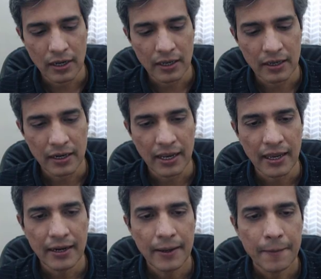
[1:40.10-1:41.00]
here
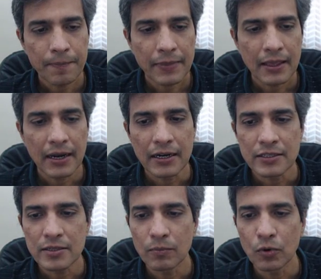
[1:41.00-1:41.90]
again. Let
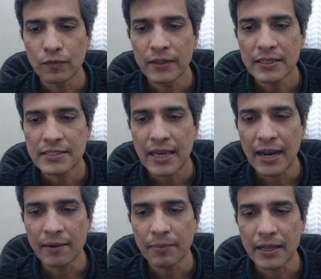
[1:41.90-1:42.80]
us move this
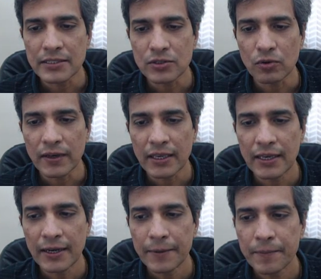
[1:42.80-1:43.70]
and place it over
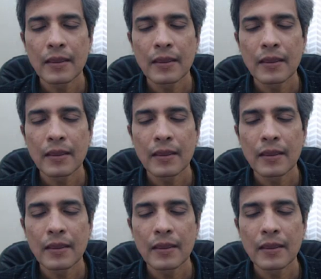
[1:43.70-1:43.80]
here.